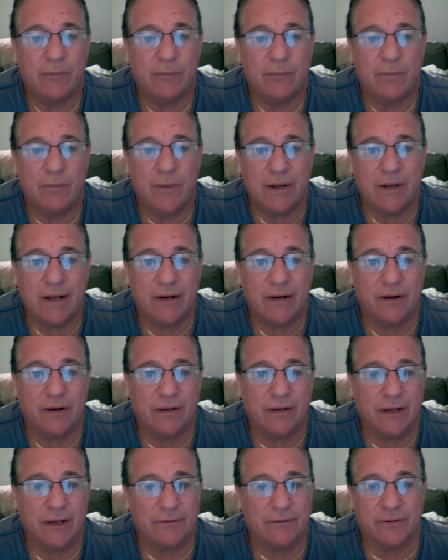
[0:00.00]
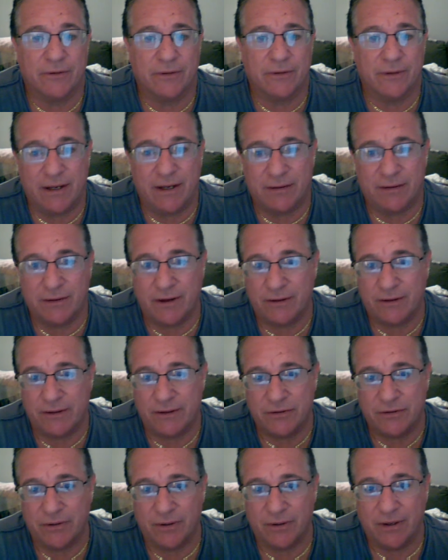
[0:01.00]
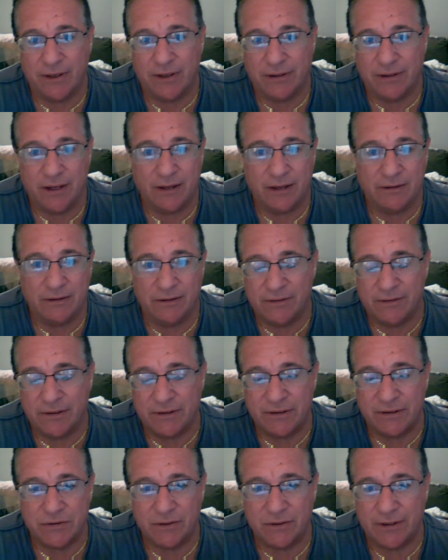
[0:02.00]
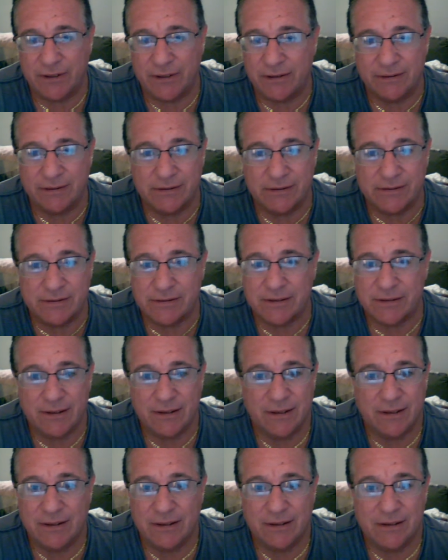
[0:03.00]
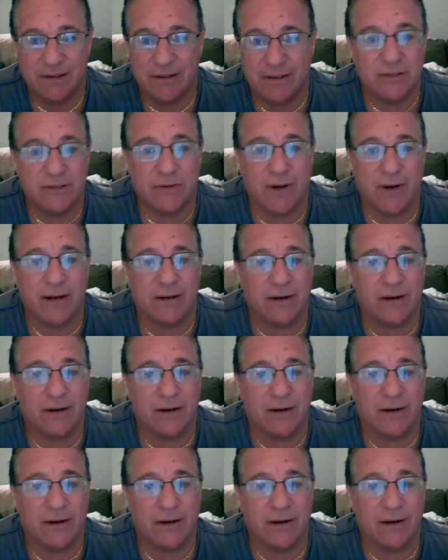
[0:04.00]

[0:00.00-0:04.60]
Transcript: but I know like Verlander on Detroit, and I live in Detroit, and he's great at